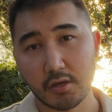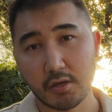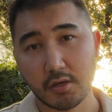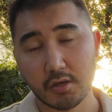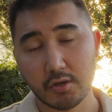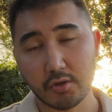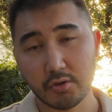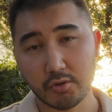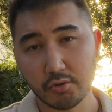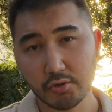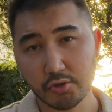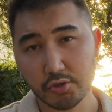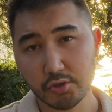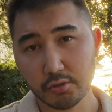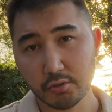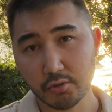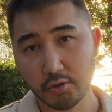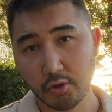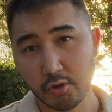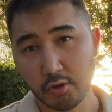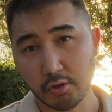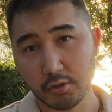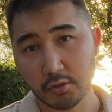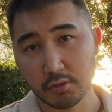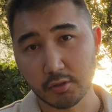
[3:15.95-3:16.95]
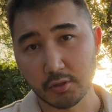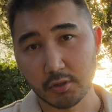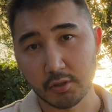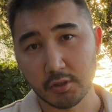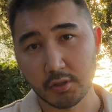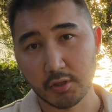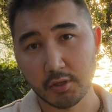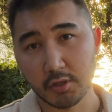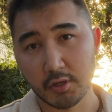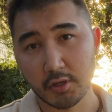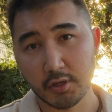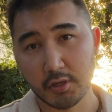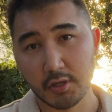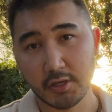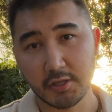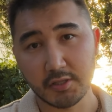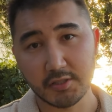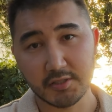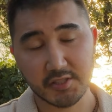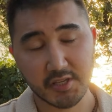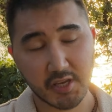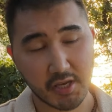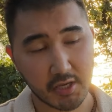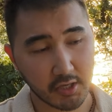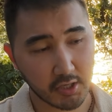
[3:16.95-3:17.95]
a crucial role in
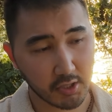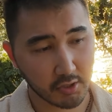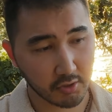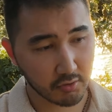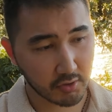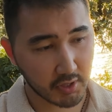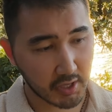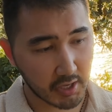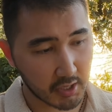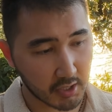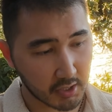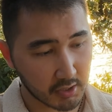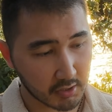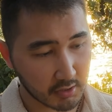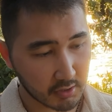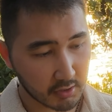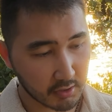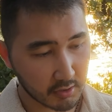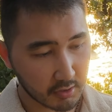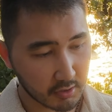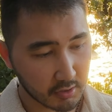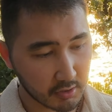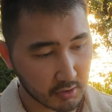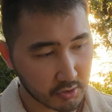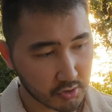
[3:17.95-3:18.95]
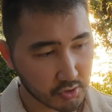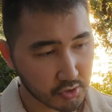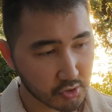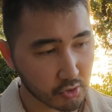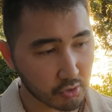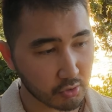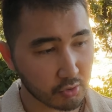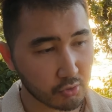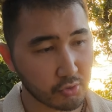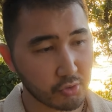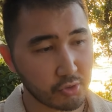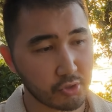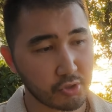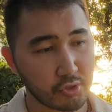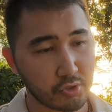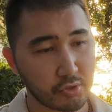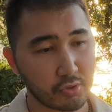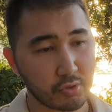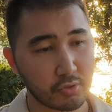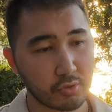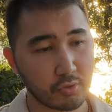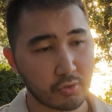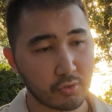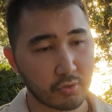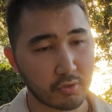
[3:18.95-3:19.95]
taking that
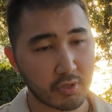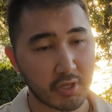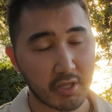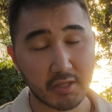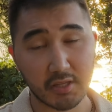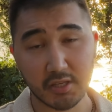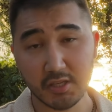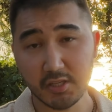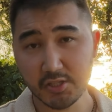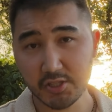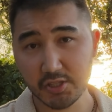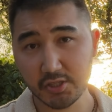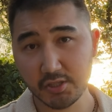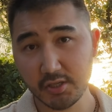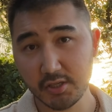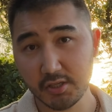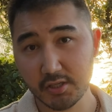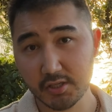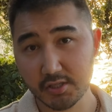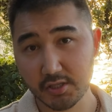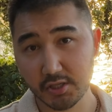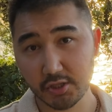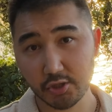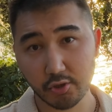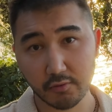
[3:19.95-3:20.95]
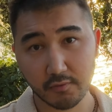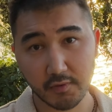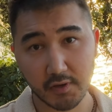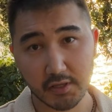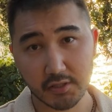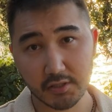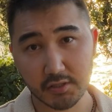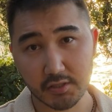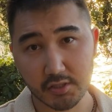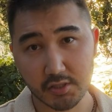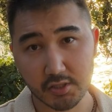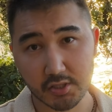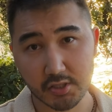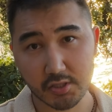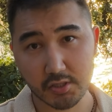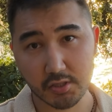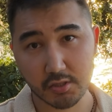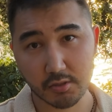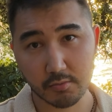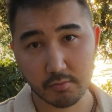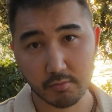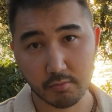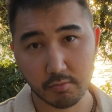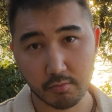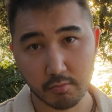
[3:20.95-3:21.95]
solution that engineers, innovators
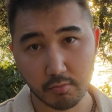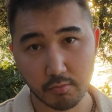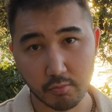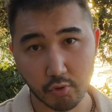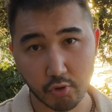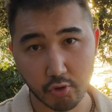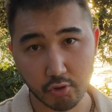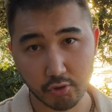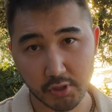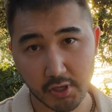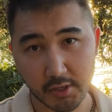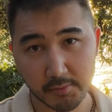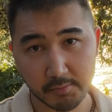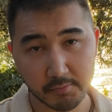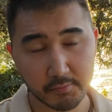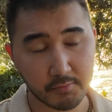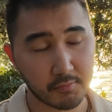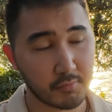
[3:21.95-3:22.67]
brought up